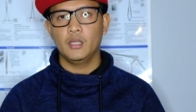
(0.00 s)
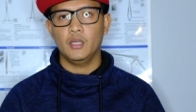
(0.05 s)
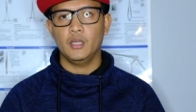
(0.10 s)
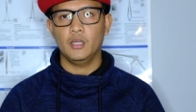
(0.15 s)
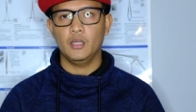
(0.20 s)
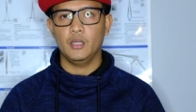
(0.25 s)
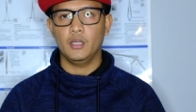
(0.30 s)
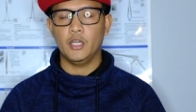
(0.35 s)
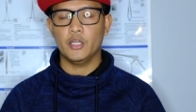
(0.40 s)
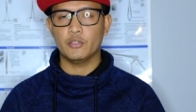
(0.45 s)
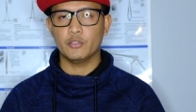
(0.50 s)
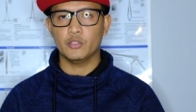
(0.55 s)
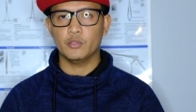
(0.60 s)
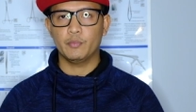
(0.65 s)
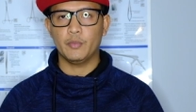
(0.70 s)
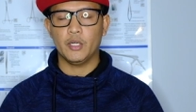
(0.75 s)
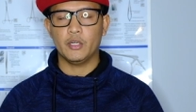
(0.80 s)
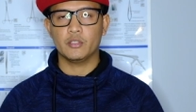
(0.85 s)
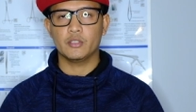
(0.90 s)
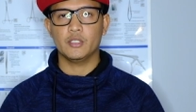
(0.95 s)
hydrogen
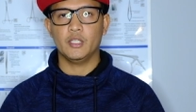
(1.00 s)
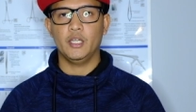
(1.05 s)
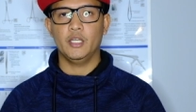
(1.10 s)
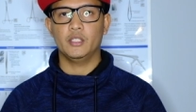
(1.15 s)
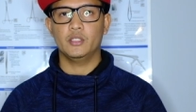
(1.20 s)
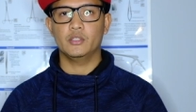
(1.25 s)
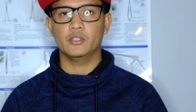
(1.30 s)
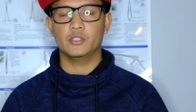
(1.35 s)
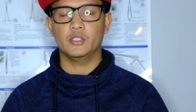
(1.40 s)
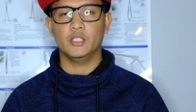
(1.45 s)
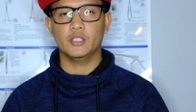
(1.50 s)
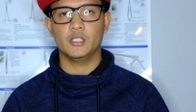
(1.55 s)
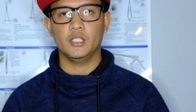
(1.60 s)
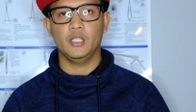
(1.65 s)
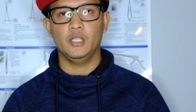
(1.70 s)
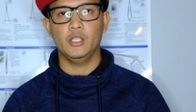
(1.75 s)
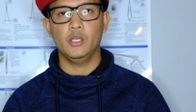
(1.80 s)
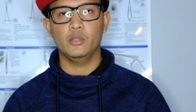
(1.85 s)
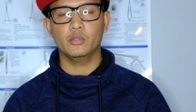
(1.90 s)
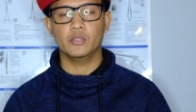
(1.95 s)
peroxide, because that's a
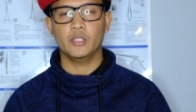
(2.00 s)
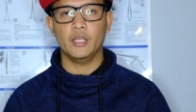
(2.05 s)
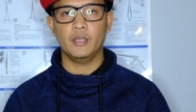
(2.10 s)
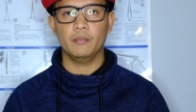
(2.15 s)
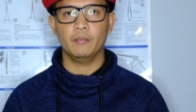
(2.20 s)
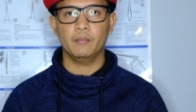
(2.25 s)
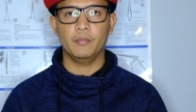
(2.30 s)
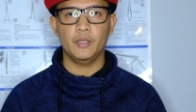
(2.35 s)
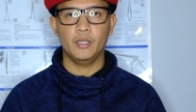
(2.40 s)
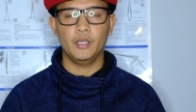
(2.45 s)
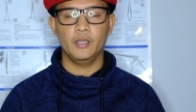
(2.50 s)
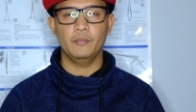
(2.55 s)
low temp